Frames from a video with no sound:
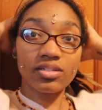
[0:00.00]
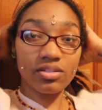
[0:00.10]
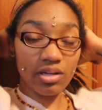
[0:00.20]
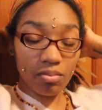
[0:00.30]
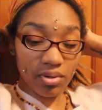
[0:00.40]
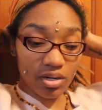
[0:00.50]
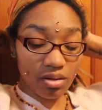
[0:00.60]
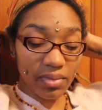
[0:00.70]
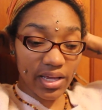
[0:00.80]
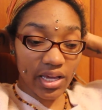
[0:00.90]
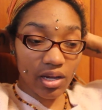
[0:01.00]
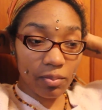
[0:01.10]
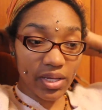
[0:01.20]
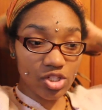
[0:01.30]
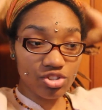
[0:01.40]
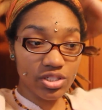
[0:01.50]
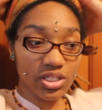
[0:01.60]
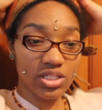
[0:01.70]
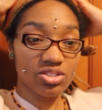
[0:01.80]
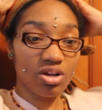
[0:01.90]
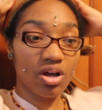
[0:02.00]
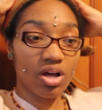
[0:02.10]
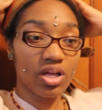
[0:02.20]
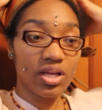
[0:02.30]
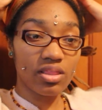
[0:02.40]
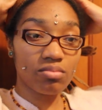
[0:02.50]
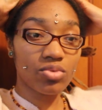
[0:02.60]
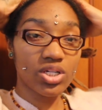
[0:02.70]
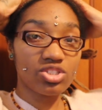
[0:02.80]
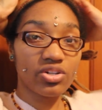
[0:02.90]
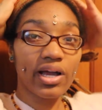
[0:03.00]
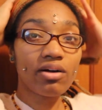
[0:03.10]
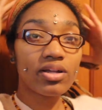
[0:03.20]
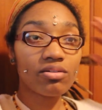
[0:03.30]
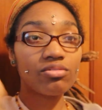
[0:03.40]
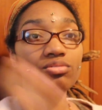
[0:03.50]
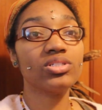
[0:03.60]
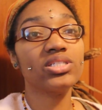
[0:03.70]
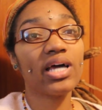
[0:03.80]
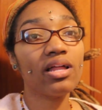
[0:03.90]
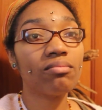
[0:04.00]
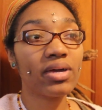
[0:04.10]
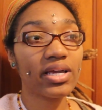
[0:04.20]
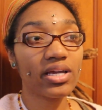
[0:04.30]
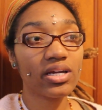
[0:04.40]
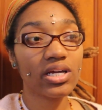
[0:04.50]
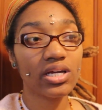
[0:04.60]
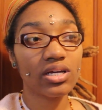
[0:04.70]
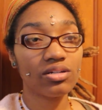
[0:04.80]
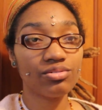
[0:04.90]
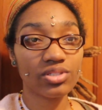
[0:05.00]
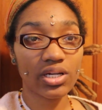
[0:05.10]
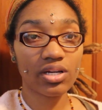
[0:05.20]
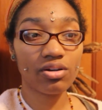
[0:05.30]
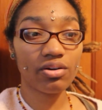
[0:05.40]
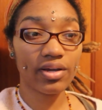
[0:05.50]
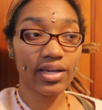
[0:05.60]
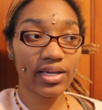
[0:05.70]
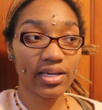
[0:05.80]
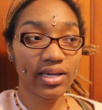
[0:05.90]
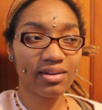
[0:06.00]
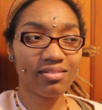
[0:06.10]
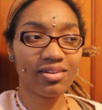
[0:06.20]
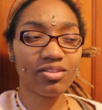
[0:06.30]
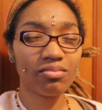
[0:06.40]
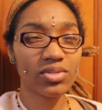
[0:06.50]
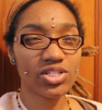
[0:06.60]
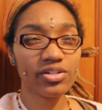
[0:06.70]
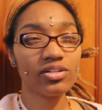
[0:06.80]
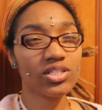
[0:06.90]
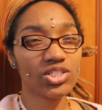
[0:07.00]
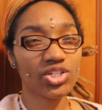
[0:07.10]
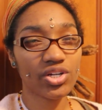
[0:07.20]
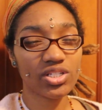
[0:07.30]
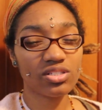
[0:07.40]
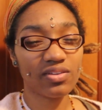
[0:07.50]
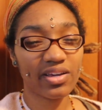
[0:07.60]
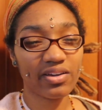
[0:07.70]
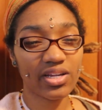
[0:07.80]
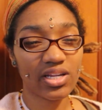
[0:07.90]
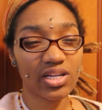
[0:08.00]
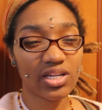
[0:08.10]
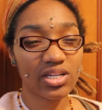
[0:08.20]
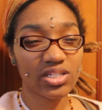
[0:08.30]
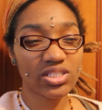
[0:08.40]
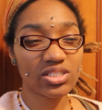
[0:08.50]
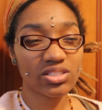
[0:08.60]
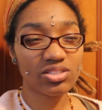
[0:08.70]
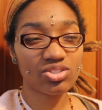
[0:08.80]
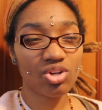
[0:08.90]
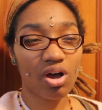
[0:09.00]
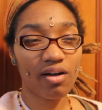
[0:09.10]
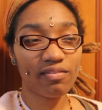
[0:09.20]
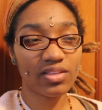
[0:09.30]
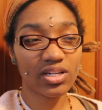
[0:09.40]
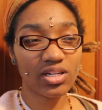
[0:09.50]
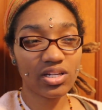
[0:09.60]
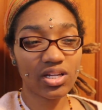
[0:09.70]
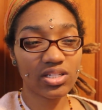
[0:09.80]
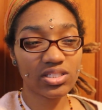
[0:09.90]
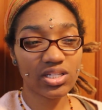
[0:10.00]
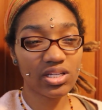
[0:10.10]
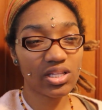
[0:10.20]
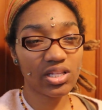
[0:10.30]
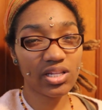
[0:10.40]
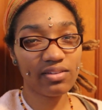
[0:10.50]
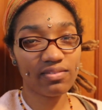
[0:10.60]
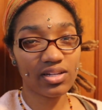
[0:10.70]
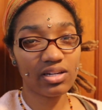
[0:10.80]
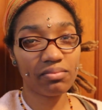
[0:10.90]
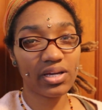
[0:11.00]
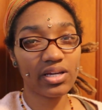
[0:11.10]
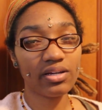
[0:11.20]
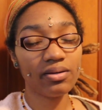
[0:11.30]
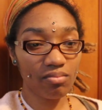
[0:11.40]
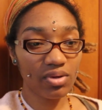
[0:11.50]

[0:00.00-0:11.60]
You know, put it on my hair, make sure it gets all the moisture out. I don't use a towel in my hair. I use like a gray, I don't know, the material of this shirt is very soft and it doesn't leave lint in my hair.